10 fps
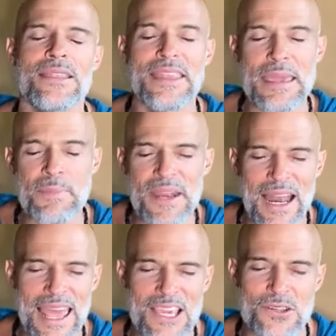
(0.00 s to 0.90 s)
Deep
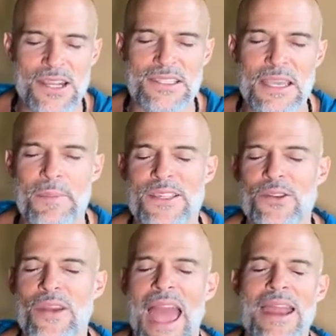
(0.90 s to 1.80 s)
inhalation, as deep
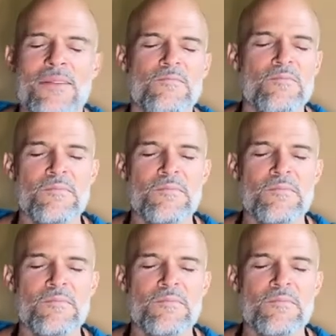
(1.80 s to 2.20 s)
as you can.